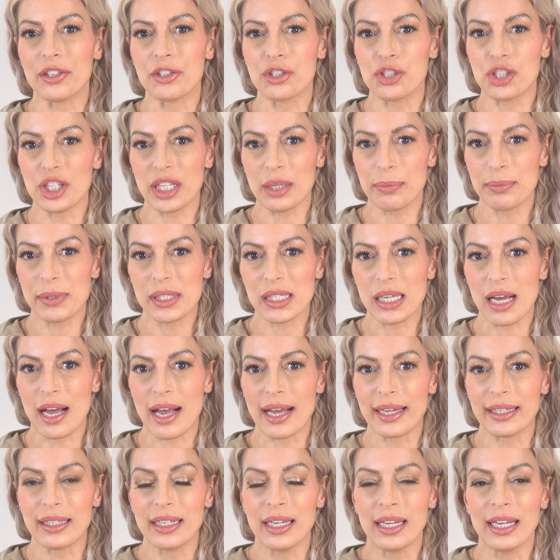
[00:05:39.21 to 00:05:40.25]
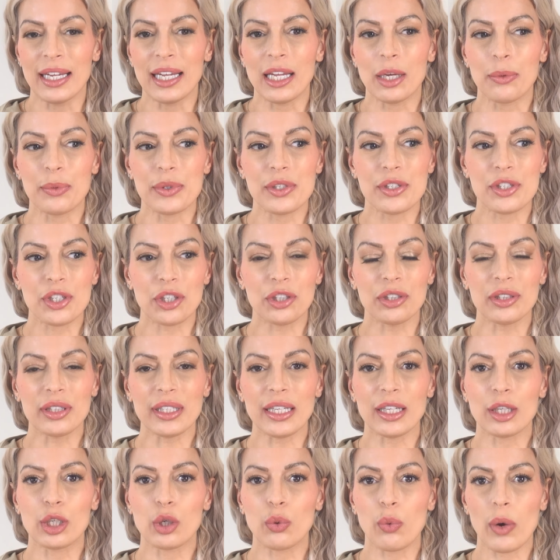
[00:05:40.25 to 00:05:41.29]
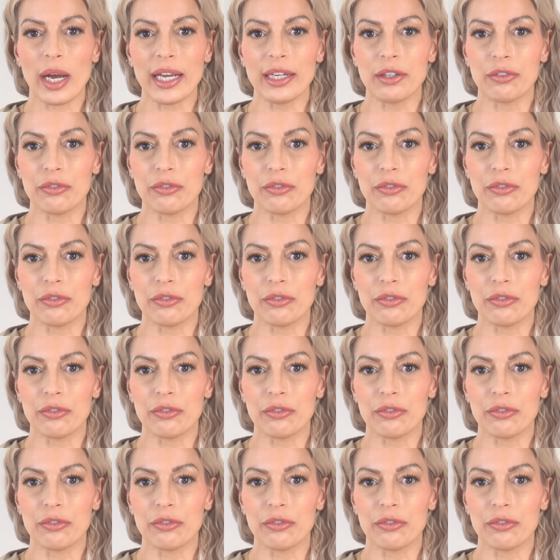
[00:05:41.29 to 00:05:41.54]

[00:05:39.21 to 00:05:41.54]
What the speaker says: cheap side. It was certainly quite